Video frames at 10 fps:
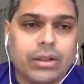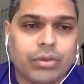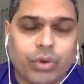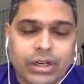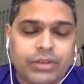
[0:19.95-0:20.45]

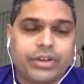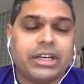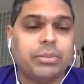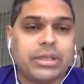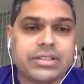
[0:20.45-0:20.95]
The world of
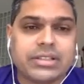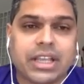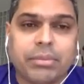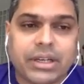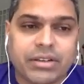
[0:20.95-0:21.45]
databases
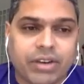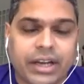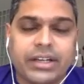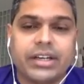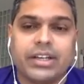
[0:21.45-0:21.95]
can be
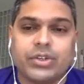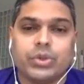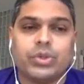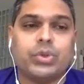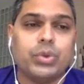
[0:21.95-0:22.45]
divided
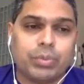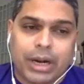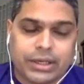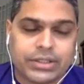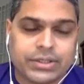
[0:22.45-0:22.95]
into two
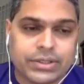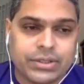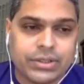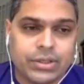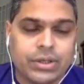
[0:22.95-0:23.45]
parts.
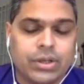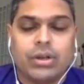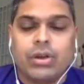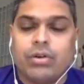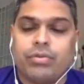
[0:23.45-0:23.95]

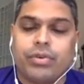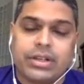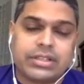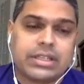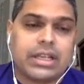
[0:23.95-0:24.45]

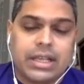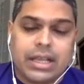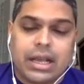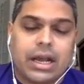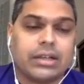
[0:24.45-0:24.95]
First
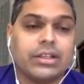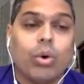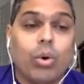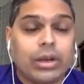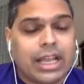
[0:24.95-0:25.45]
are the
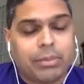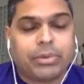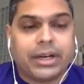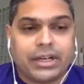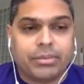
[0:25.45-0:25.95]
OLAP
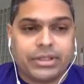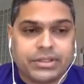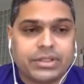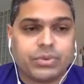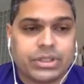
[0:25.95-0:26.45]

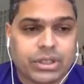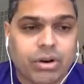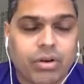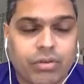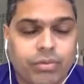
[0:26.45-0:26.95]
databases, which are
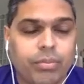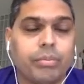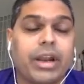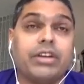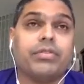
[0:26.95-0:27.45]

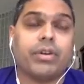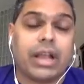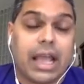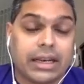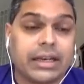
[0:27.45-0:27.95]
meant for
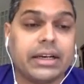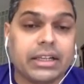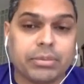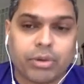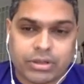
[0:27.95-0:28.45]

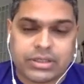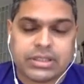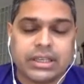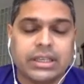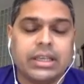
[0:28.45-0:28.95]
analytical
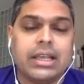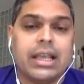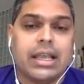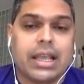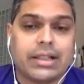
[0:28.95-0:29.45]
processing
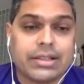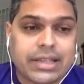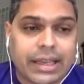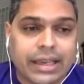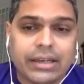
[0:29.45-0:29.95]
and the
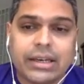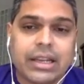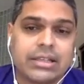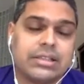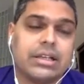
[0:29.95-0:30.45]
second
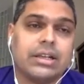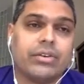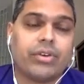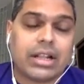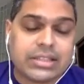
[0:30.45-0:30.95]
is the
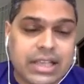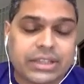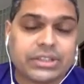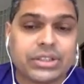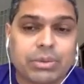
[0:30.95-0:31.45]

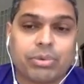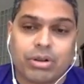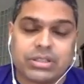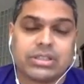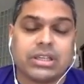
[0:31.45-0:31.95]
transactional
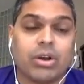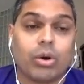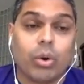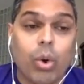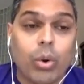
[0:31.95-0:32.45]
processing
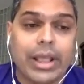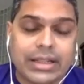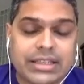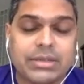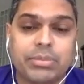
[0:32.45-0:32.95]
or
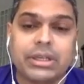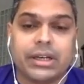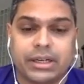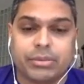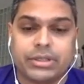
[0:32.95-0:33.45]
OLTP
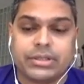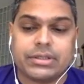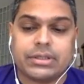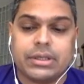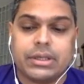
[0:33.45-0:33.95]
databases.